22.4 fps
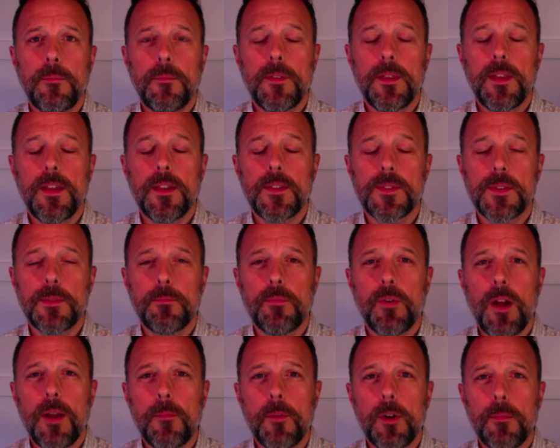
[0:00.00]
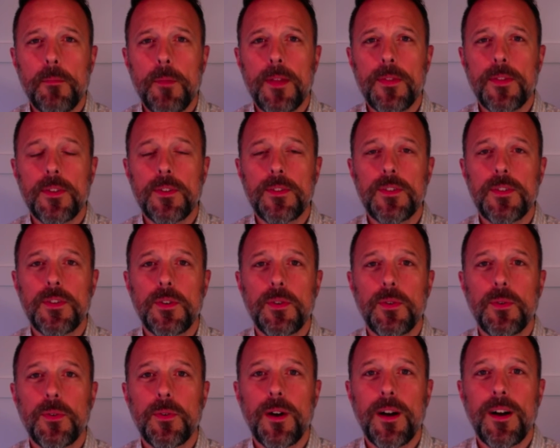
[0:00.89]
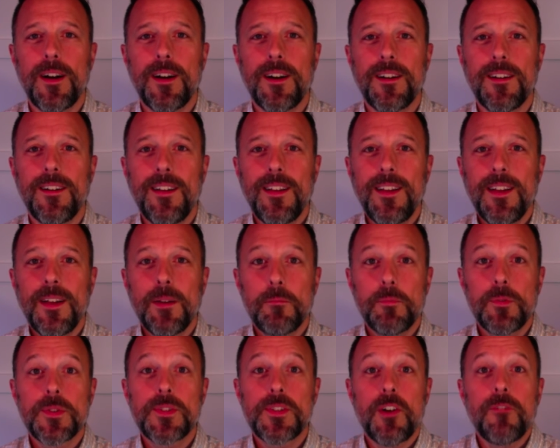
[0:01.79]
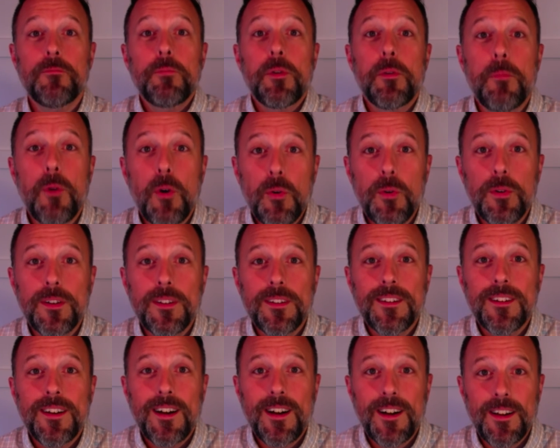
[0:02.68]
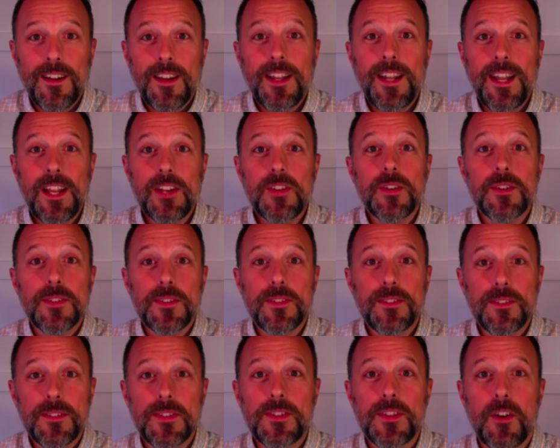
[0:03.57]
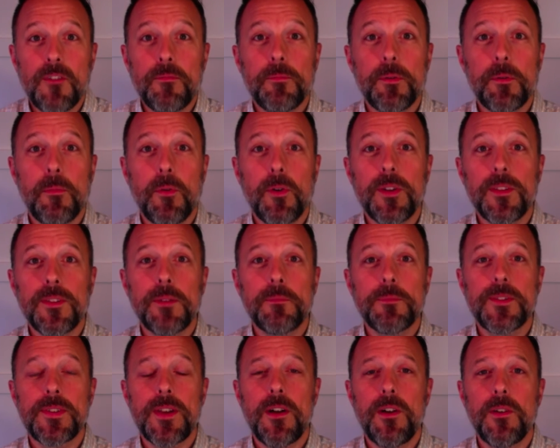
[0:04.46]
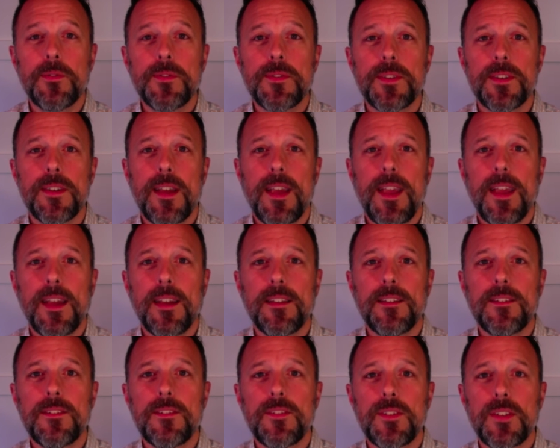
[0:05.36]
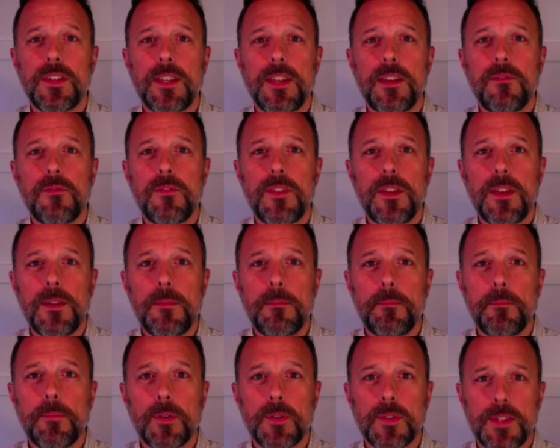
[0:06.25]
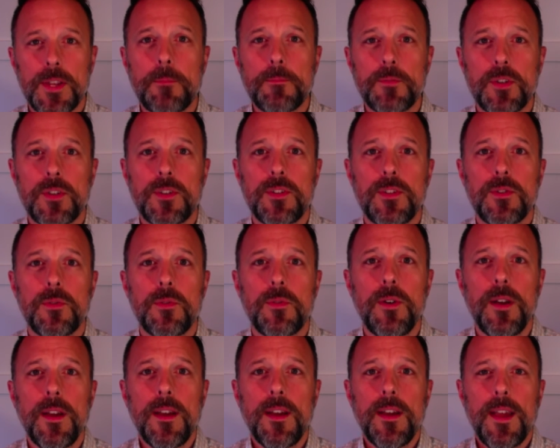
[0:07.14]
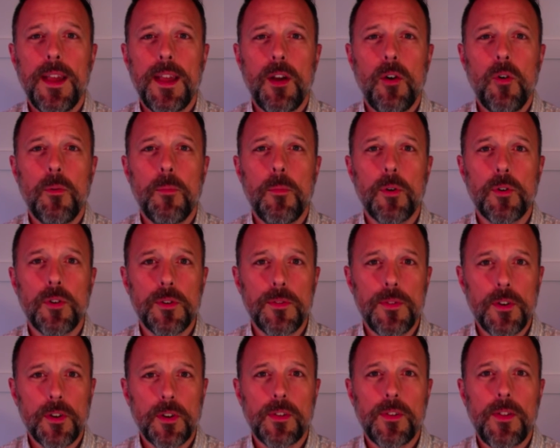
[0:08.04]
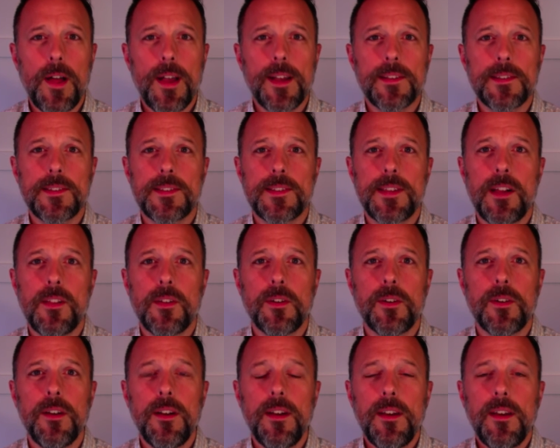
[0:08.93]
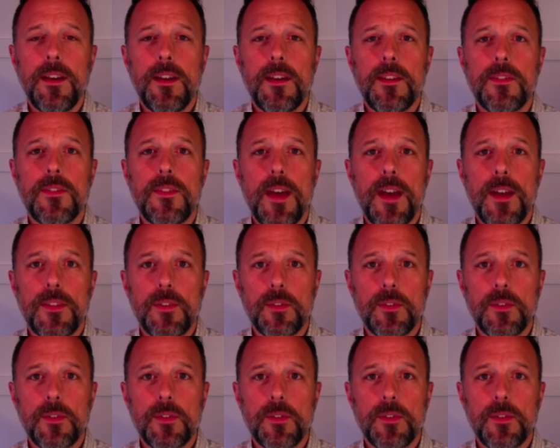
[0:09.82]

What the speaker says: as a primary method to self-promote, an agent self-promoting themselves, and to give the perception to a homeowner, their client seller, that they're